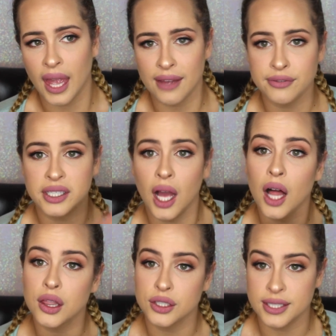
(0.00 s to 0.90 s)
every
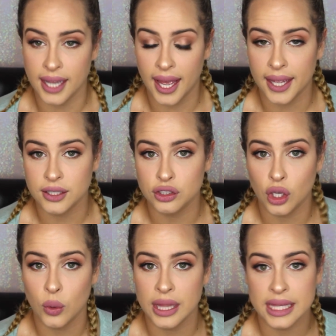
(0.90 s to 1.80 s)
other day.
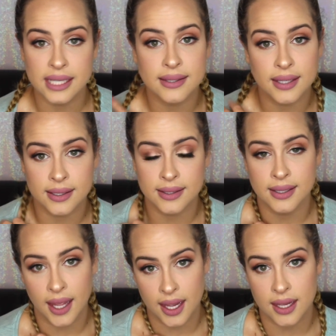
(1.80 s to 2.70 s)
So in these 6
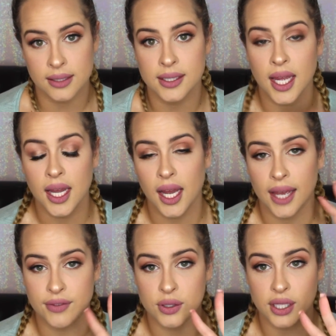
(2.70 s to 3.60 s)
days,
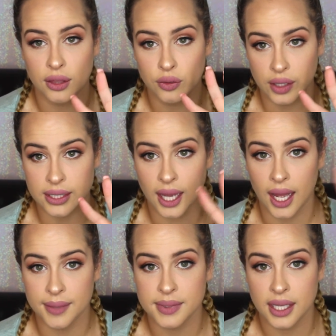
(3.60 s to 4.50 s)
I've used it 3
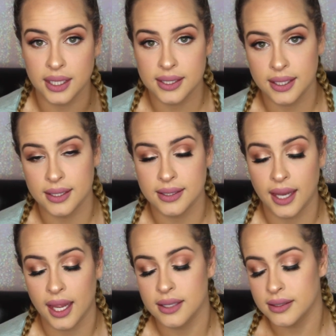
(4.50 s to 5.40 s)
times in the 6
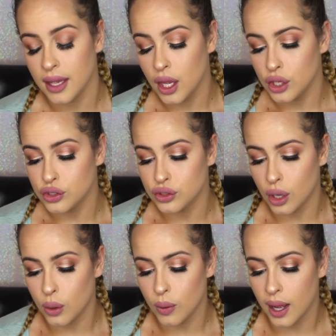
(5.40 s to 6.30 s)
days.
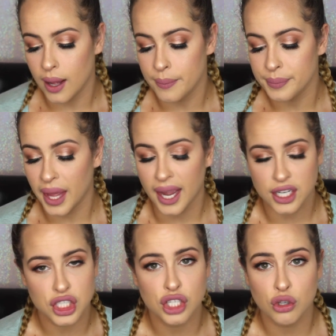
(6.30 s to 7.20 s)
So I
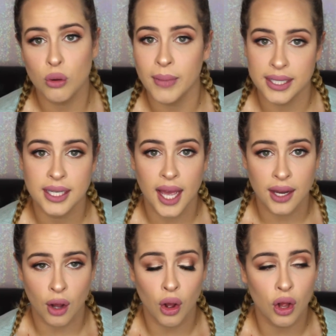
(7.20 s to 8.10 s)
actually don't mind it
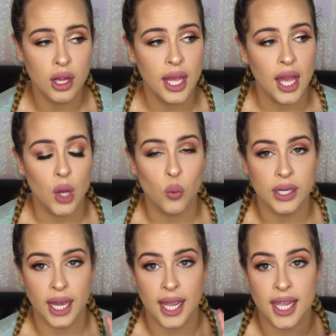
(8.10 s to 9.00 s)
at all.
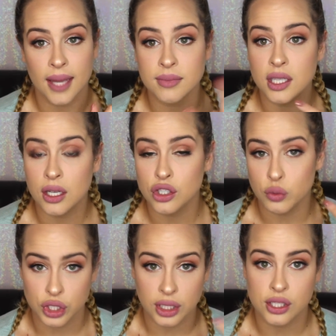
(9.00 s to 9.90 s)
When I am done
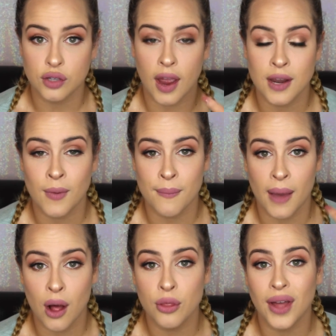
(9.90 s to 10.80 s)
swishing this around in my
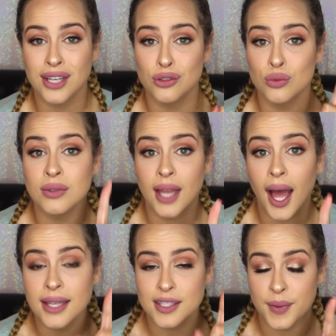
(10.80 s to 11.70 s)
mouth, I do
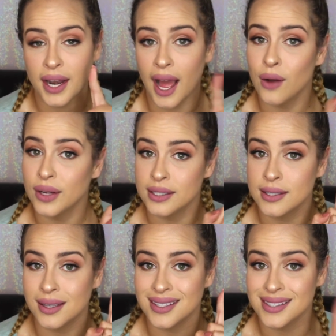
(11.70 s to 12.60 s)
not spit it out
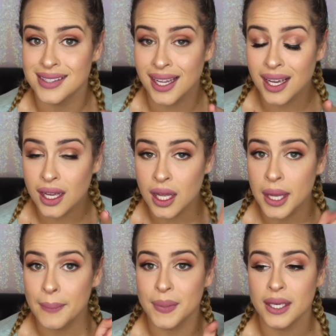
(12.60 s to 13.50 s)
into the sink,
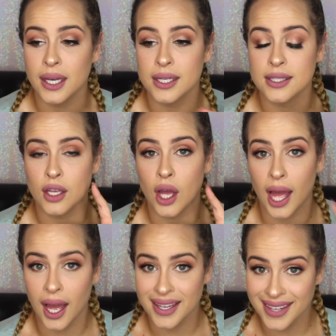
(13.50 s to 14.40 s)
because
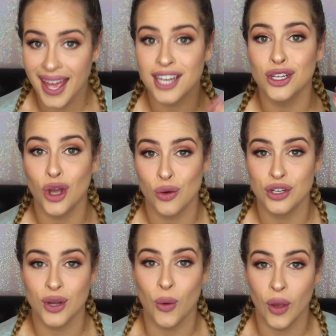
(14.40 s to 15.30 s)
again,
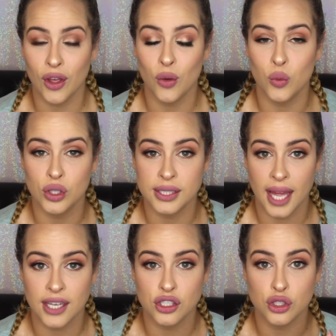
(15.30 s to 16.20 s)
coconut oil will
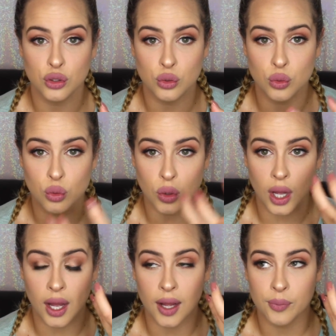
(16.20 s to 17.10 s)
tend to
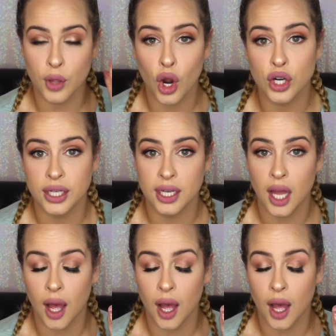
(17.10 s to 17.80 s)
harden